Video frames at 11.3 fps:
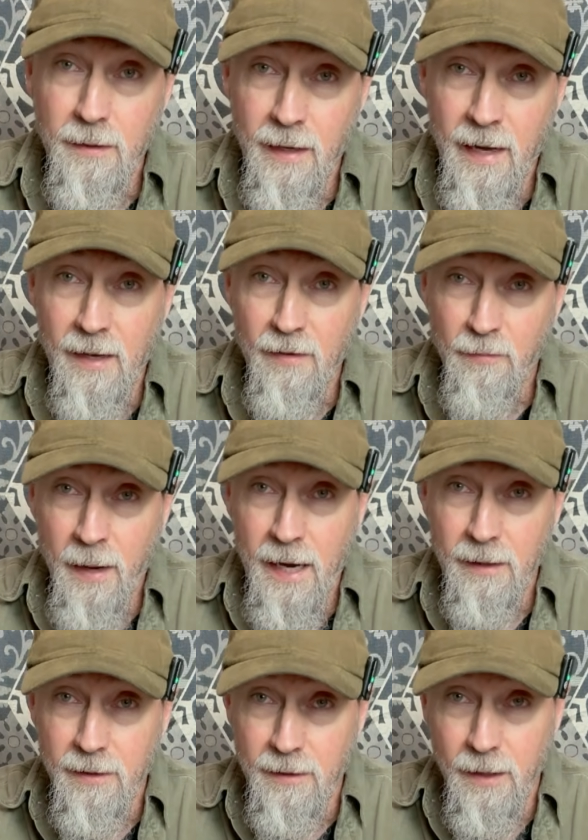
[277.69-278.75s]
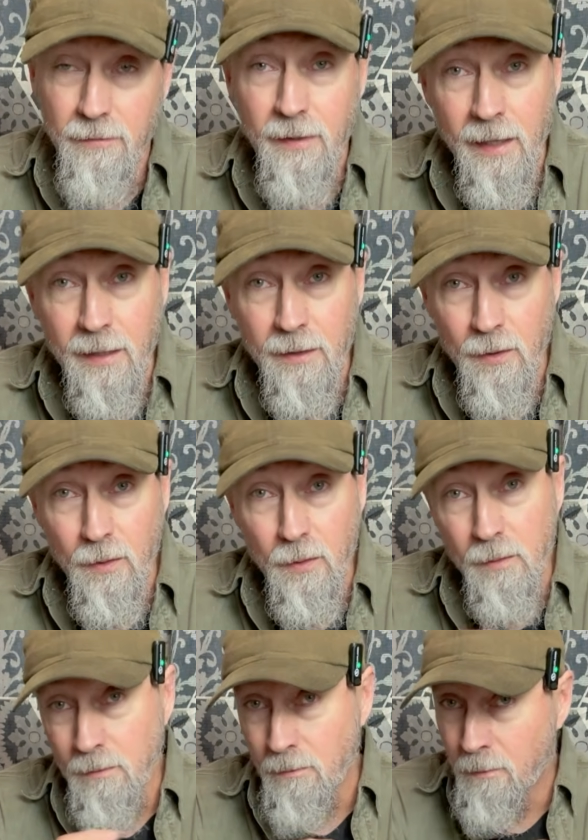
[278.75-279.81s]
how I've packed the stuff into
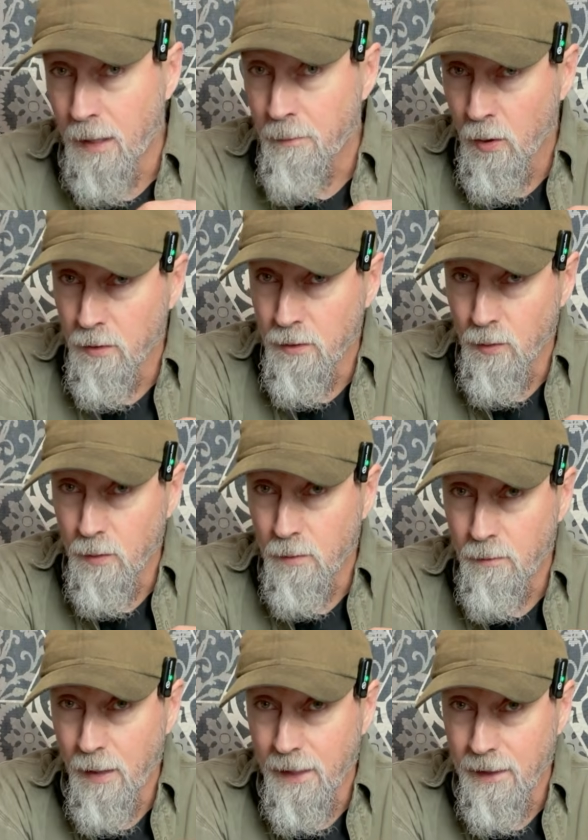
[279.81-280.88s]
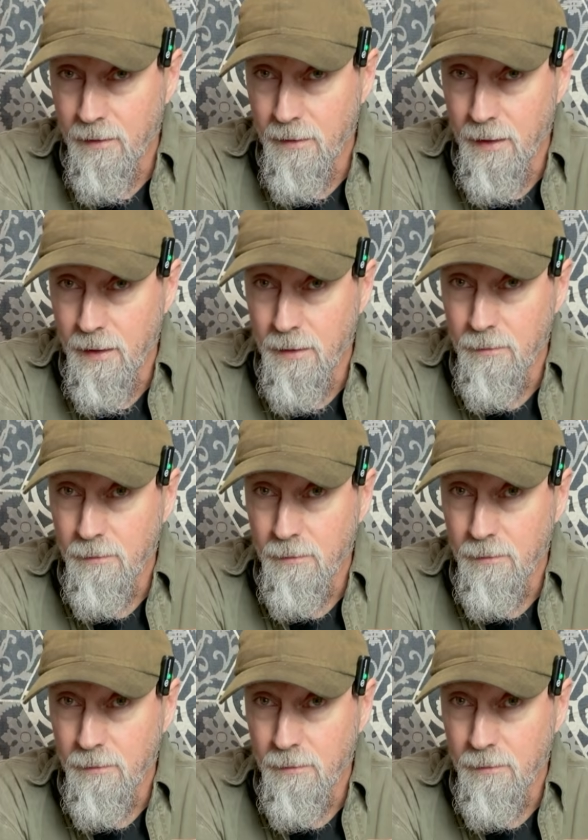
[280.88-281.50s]
my personal blackout kit.